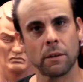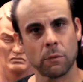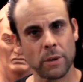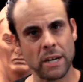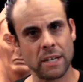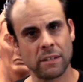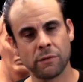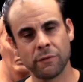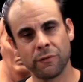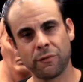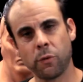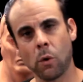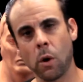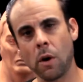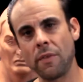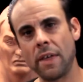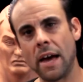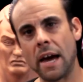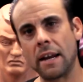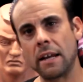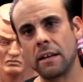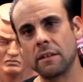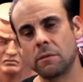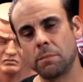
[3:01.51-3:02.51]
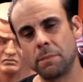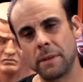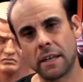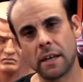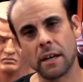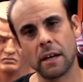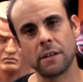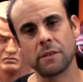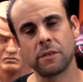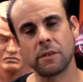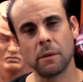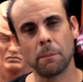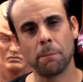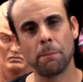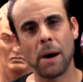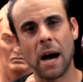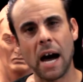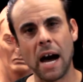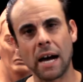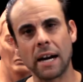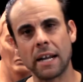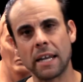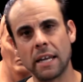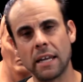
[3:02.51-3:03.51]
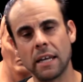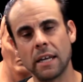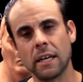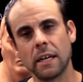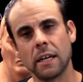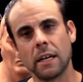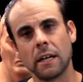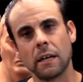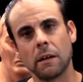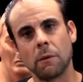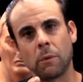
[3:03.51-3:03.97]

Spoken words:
the reason for that is because the body,